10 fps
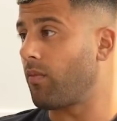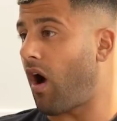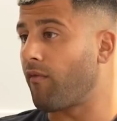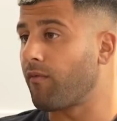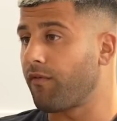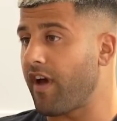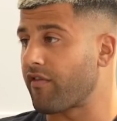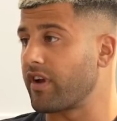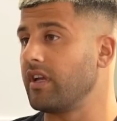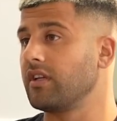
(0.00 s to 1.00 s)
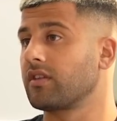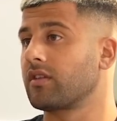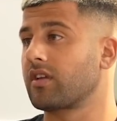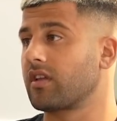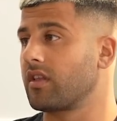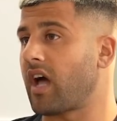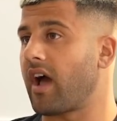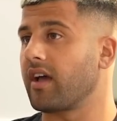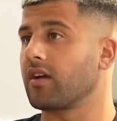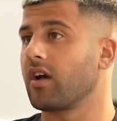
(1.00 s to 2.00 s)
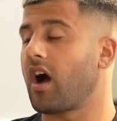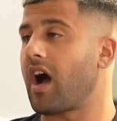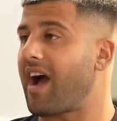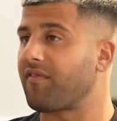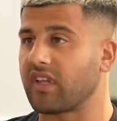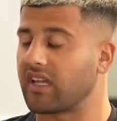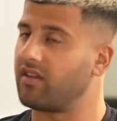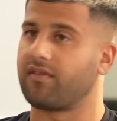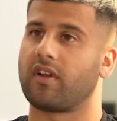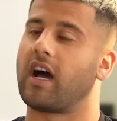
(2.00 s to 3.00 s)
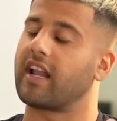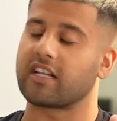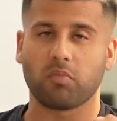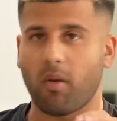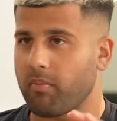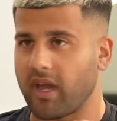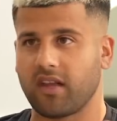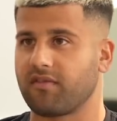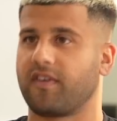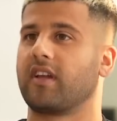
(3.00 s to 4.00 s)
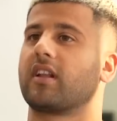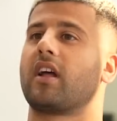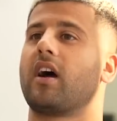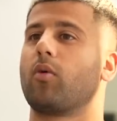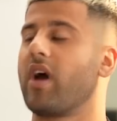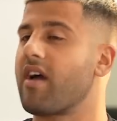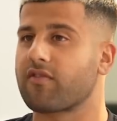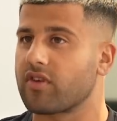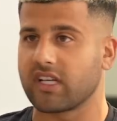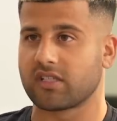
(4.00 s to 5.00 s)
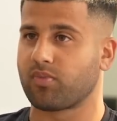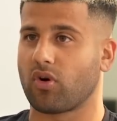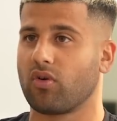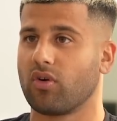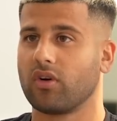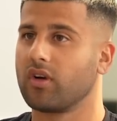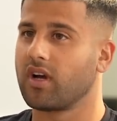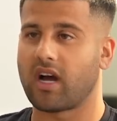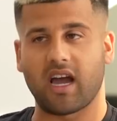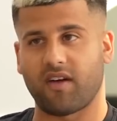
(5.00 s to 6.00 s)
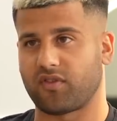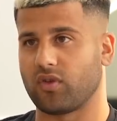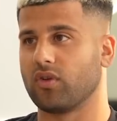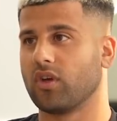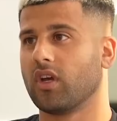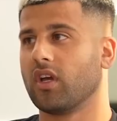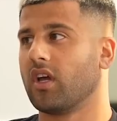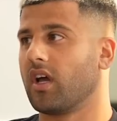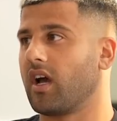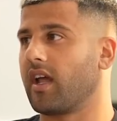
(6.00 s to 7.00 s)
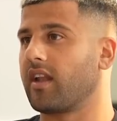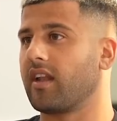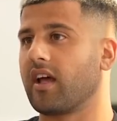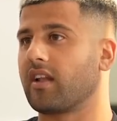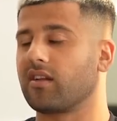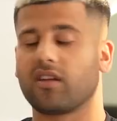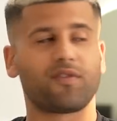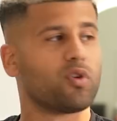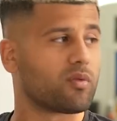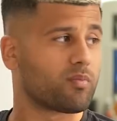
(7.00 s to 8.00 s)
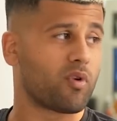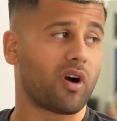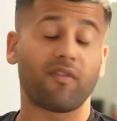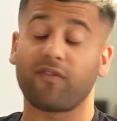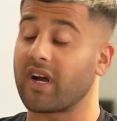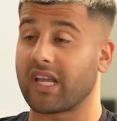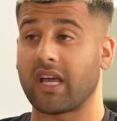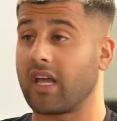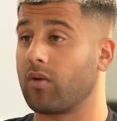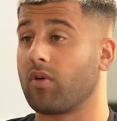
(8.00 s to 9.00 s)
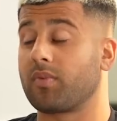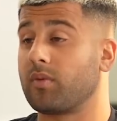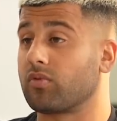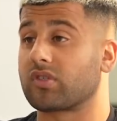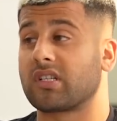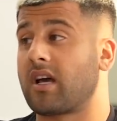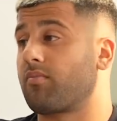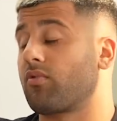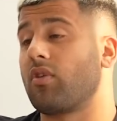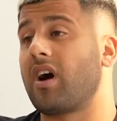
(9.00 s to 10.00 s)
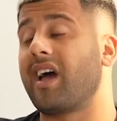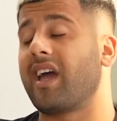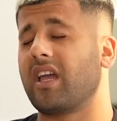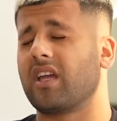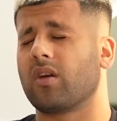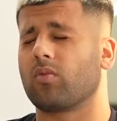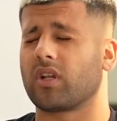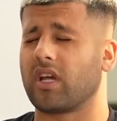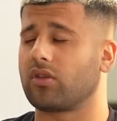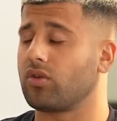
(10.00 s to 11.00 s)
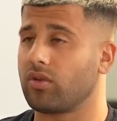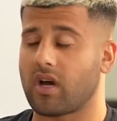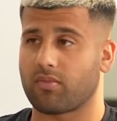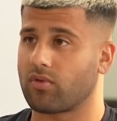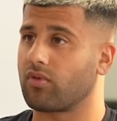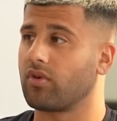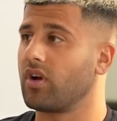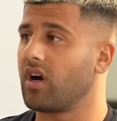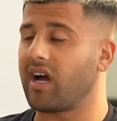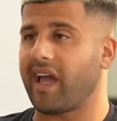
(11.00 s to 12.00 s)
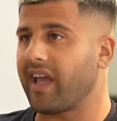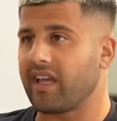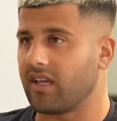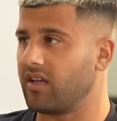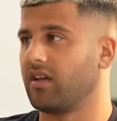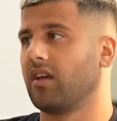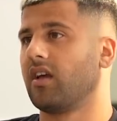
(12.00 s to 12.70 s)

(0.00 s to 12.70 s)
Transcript: I'm very, like, I have to give. Like, that's my main thing. Like, whatever it is, bro, I have to. And if bro, I fucking hate it when people snap, bro. I hate it when they do that, bro. I hate it.